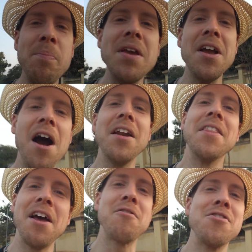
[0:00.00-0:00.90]
being cutting
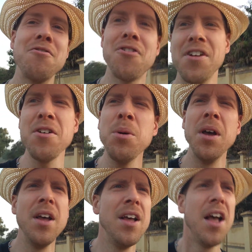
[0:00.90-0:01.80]
that fruit for you,
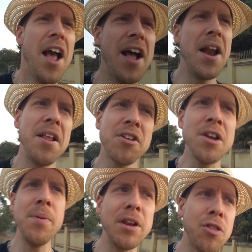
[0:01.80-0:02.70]
and it's going
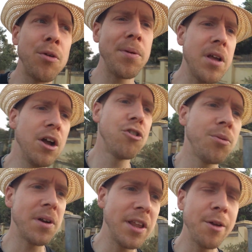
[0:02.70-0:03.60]
to be in a third world country
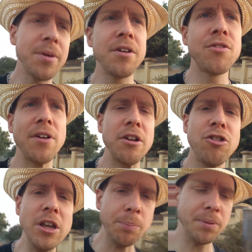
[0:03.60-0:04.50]
where the labor is very
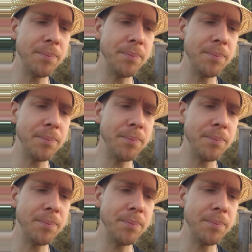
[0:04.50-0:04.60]
cheap.